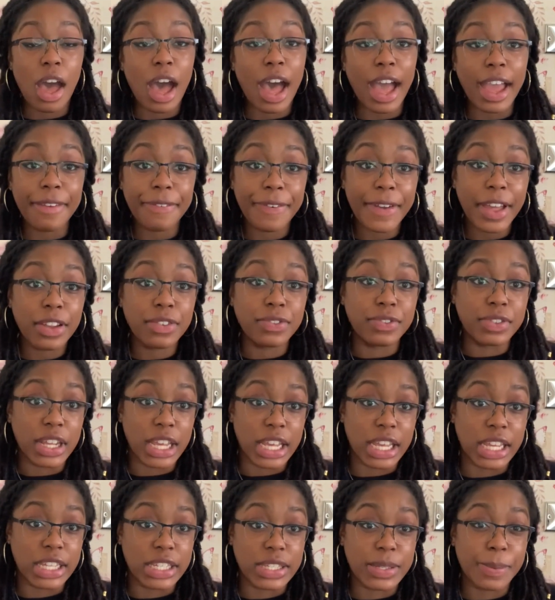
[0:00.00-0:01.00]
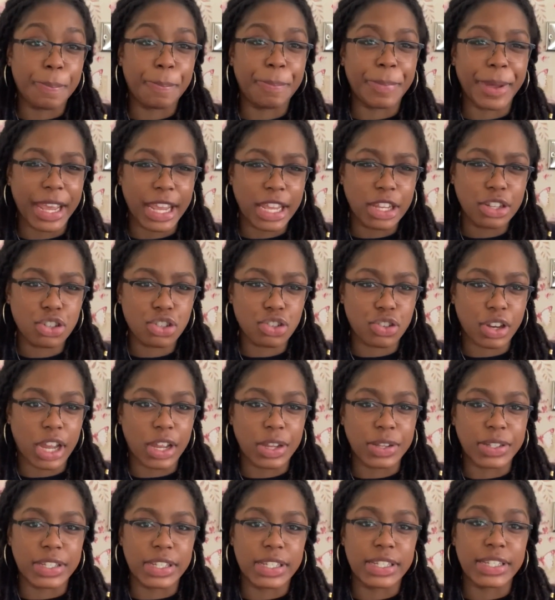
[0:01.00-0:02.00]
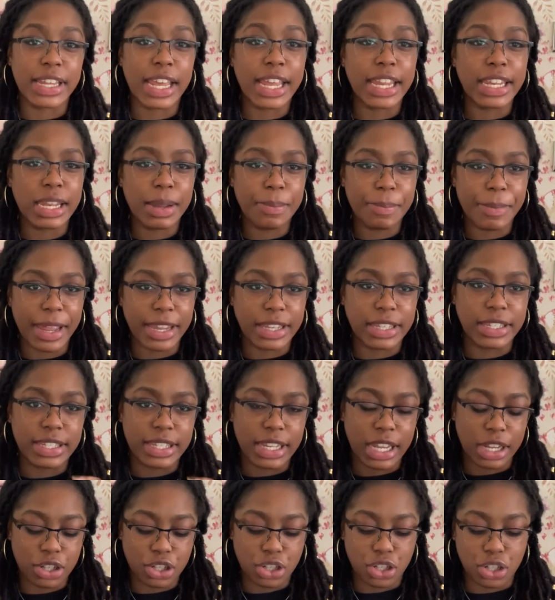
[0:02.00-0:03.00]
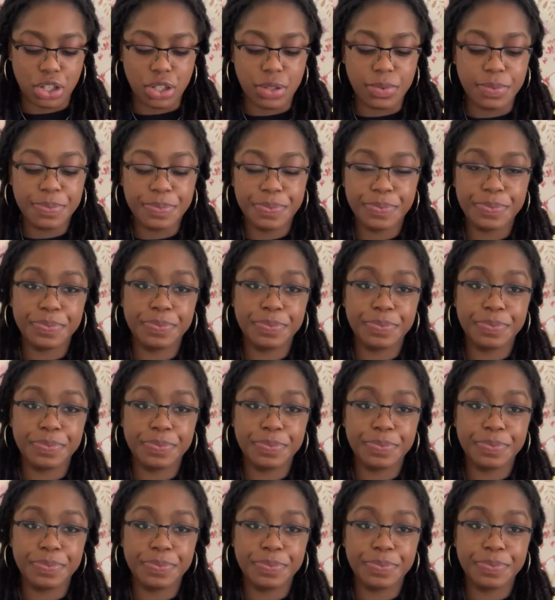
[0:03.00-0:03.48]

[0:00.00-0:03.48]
I found these beige trousers in the men's section.